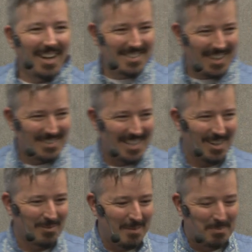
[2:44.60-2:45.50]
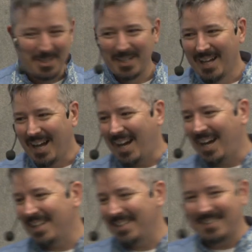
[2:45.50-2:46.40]
I was kind of ripped.
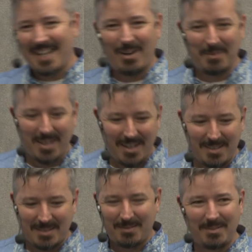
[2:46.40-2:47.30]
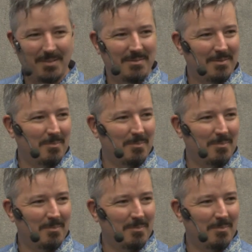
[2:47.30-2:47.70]
Now I'm kind of just